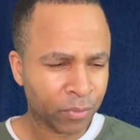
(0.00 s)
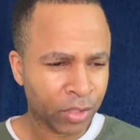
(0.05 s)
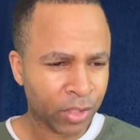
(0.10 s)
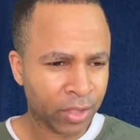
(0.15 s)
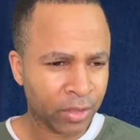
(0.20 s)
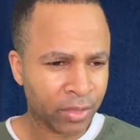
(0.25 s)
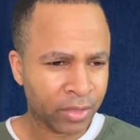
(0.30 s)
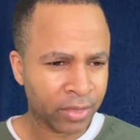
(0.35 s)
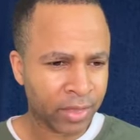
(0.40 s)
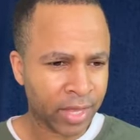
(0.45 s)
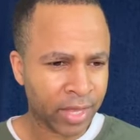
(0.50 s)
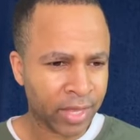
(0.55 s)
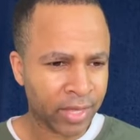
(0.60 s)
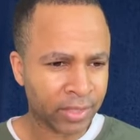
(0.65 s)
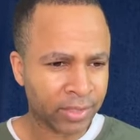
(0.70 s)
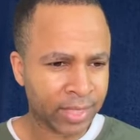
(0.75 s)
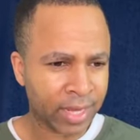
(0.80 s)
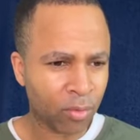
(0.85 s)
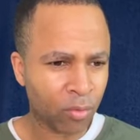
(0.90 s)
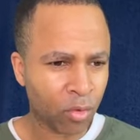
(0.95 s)

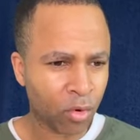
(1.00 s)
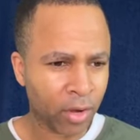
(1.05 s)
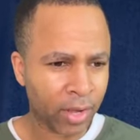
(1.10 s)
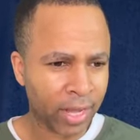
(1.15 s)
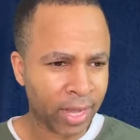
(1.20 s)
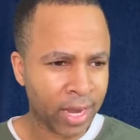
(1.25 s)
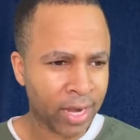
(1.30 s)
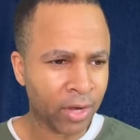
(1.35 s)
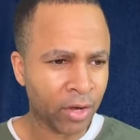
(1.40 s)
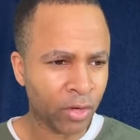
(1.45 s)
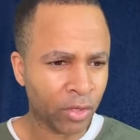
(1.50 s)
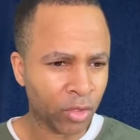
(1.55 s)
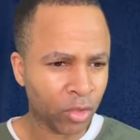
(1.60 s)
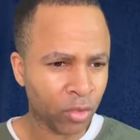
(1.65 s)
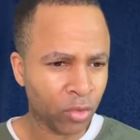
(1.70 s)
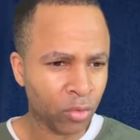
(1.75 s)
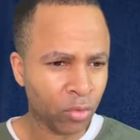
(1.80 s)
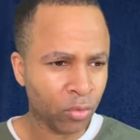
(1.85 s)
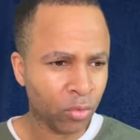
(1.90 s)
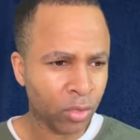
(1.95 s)
things that will hinder
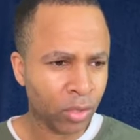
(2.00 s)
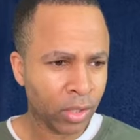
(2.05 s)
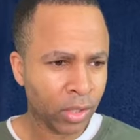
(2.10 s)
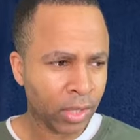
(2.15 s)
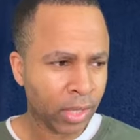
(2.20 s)
you